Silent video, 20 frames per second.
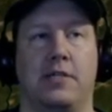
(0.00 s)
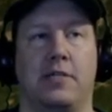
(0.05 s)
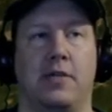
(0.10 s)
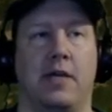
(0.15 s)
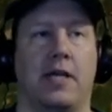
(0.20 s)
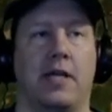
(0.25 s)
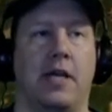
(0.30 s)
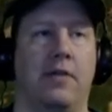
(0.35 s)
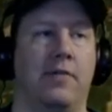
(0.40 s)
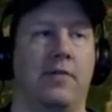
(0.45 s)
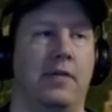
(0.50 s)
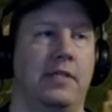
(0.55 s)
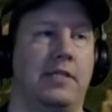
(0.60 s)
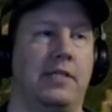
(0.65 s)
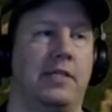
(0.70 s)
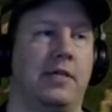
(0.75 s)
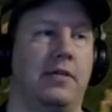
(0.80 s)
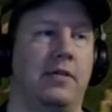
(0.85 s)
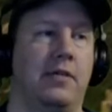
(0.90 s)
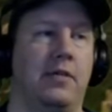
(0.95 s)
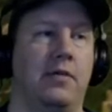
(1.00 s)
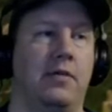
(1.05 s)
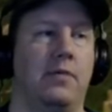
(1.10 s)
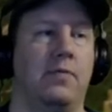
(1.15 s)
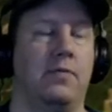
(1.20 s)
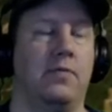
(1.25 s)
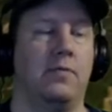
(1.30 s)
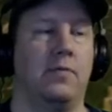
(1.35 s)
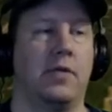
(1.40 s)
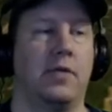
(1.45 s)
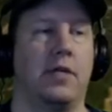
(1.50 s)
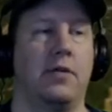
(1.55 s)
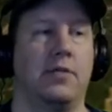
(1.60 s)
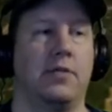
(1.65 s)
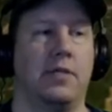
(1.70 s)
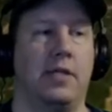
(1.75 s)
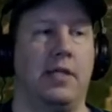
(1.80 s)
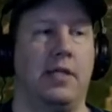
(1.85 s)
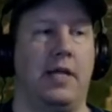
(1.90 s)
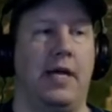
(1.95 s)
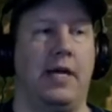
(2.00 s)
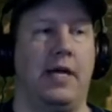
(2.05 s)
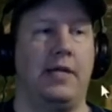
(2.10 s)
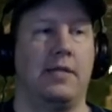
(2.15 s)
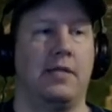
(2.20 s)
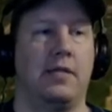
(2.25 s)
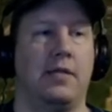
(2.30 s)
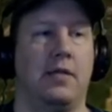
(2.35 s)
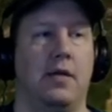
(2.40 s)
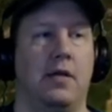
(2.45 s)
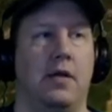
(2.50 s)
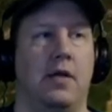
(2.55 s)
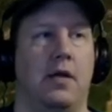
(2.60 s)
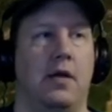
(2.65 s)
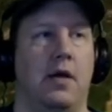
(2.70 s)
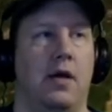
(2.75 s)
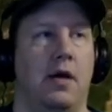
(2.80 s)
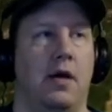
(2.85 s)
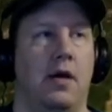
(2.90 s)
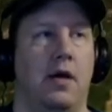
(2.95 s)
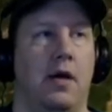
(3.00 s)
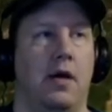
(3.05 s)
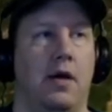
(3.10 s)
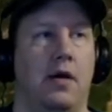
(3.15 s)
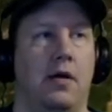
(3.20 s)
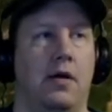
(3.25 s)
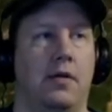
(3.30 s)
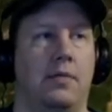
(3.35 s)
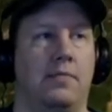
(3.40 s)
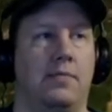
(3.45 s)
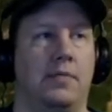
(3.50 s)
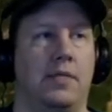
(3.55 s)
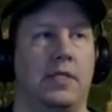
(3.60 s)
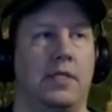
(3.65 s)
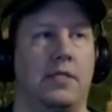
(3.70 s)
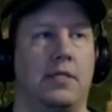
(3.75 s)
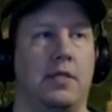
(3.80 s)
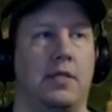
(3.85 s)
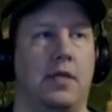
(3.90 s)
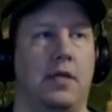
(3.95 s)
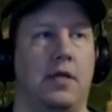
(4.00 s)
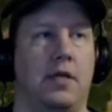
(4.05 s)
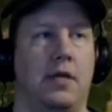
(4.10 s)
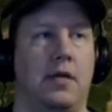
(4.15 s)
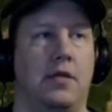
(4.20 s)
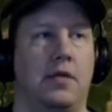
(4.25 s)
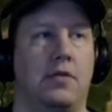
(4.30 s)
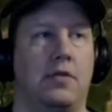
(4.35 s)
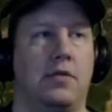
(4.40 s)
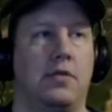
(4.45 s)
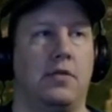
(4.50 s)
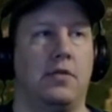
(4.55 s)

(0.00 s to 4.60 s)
so I can't really tell you what goes into that. Um, let's see here.